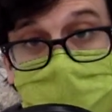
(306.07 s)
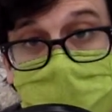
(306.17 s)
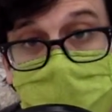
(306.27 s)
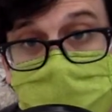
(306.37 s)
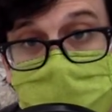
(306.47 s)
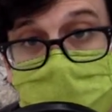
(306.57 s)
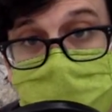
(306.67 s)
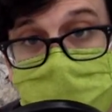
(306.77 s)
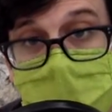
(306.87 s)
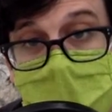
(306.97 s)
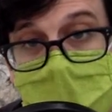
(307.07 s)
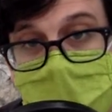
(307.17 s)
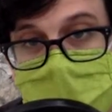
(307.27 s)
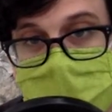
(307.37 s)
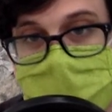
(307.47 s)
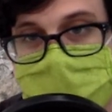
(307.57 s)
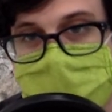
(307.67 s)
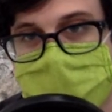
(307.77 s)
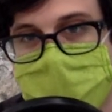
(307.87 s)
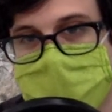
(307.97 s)
come from, we start to
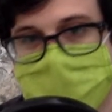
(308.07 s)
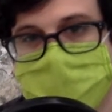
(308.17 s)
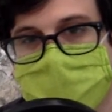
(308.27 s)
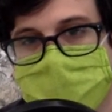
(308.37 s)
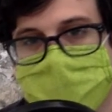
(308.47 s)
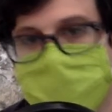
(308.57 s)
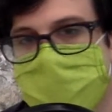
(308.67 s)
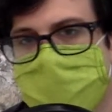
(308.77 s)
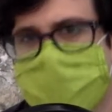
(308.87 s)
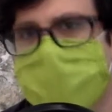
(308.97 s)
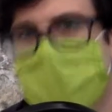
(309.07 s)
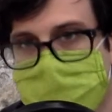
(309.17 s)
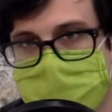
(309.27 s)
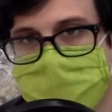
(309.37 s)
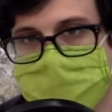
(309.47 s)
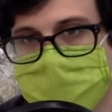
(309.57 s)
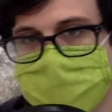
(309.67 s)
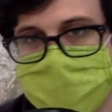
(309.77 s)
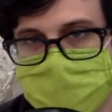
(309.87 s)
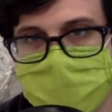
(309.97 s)
see a sort of drop in the diversity
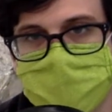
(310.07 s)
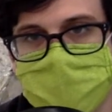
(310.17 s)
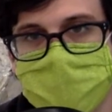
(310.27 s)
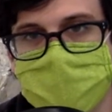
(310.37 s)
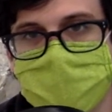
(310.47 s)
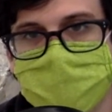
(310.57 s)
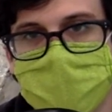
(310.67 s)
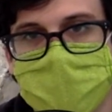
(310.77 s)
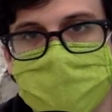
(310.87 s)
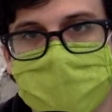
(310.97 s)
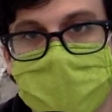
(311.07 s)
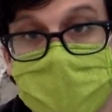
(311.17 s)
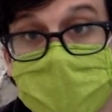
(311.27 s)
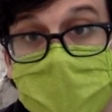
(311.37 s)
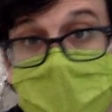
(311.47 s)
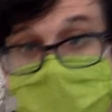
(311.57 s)
of these things in the fossil record. And